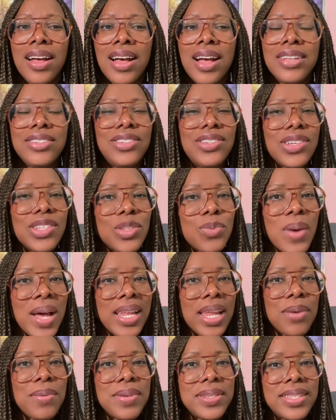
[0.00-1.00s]
And just
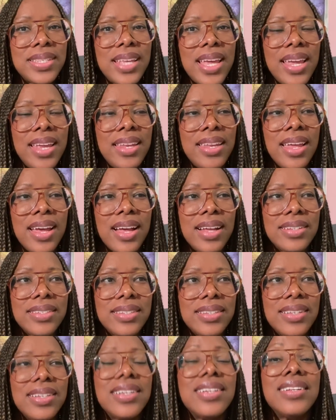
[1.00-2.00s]
while I was saying that,
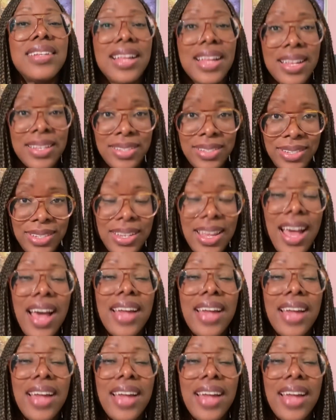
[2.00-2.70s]
she